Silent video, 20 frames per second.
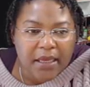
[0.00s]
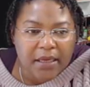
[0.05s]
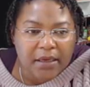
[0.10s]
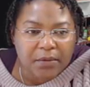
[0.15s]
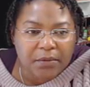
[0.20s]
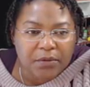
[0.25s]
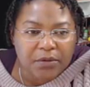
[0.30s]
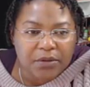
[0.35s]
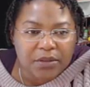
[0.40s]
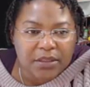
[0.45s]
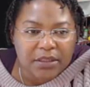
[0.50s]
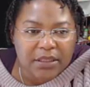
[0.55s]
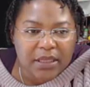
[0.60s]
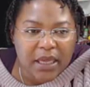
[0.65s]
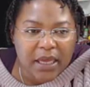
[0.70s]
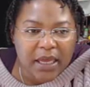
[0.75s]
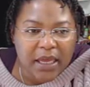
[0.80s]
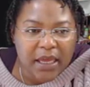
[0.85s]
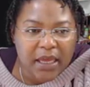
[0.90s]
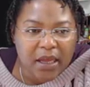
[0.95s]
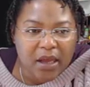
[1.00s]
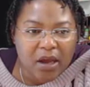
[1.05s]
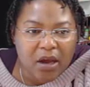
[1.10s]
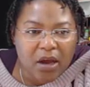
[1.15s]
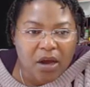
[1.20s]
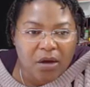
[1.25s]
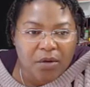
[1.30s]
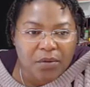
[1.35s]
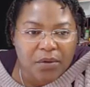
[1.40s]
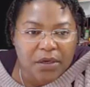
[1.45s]
It will say
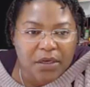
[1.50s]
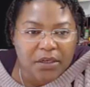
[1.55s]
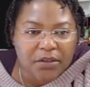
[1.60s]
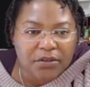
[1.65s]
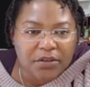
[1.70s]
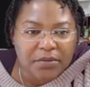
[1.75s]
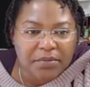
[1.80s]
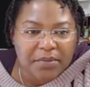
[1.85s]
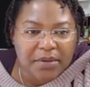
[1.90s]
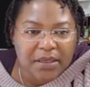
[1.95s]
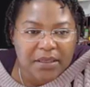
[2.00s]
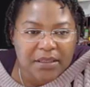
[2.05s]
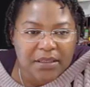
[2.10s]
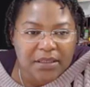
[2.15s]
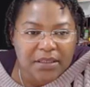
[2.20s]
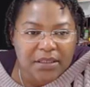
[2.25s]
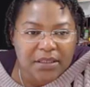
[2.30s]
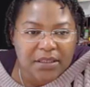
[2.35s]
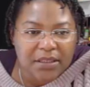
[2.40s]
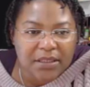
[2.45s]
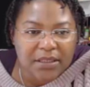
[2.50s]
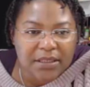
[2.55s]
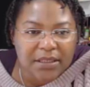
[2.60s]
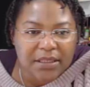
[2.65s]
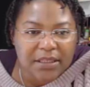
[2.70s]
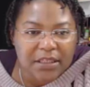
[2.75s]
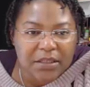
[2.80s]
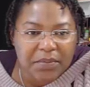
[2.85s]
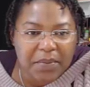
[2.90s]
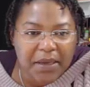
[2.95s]
all 100 messages
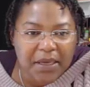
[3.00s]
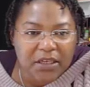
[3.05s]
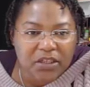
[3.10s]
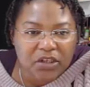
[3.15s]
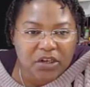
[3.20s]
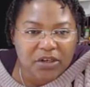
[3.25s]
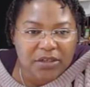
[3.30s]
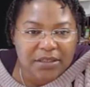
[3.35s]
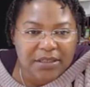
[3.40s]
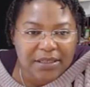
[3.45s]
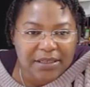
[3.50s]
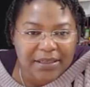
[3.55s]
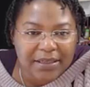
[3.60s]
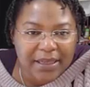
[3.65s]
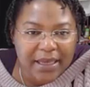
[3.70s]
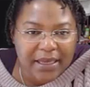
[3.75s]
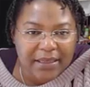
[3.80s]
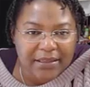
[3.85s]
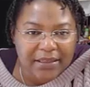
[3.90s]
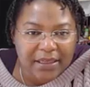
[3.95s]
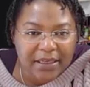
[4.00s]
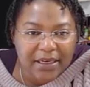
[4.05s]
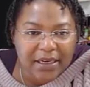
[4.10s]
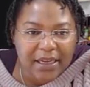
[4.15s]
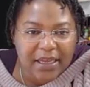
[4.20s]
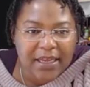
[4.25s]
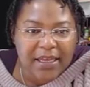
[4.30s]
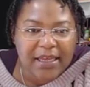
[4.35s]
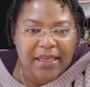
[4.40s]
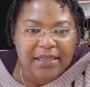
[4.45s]
in this page are selected
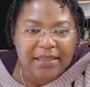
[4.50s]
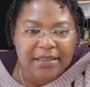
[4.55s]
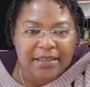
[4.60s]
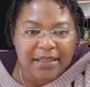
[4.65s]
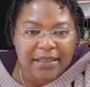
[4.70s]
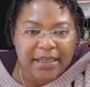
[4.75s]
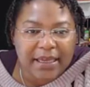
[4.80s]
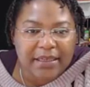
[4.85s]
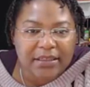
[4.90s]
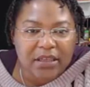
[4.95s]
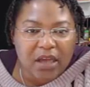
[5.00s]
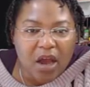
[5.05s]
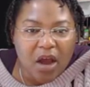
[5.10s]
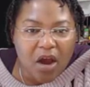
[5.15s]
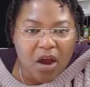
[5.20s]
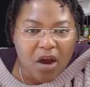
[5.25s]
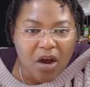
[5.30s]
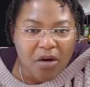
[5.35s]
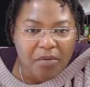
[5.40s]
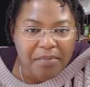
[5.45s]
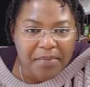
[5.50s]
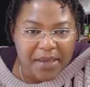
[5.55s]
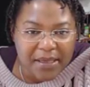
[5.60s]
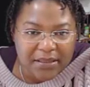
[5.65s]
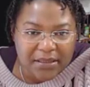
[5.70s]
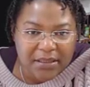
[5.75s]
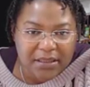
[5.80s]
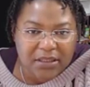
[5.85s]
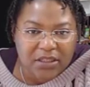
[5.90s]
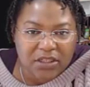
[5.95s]
select all
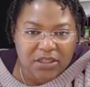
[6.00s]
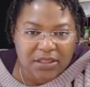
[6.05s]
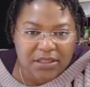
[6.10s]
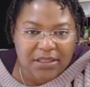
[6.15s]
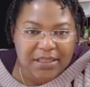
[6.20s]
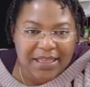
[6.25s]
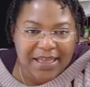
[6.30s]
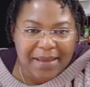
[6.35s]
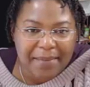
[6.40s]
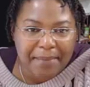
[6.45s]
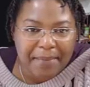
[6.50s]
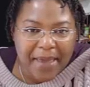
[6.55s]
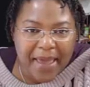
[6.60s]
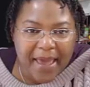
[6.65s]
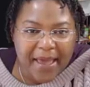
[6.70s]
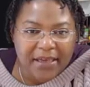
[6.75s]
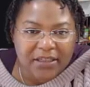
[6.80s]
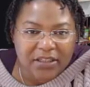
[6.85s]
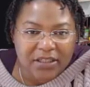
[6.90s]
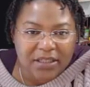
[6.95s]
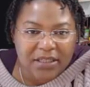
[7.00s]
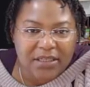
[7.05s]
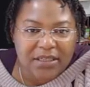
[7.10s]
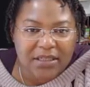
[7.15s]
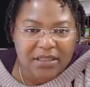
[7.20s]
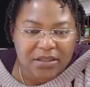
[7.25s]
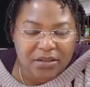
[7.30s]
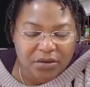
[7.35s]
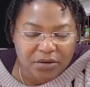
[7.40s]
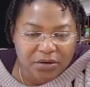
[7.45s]
messages that match
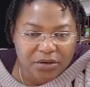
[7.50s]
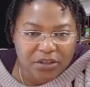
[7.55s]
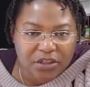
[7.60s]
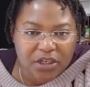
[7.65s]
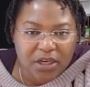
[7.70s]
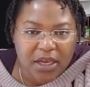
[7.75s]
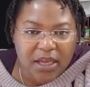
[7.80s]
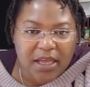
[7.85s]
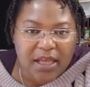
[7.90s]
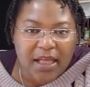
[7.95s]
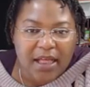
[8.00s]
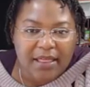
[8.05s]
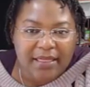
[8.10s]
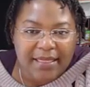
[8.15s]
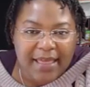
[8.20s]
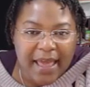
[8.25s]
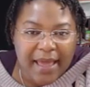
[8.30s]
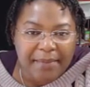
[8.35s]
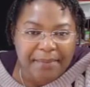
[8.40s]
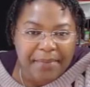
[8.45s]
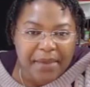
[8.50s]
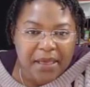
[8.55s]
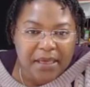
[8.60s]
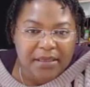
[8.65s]
this search. That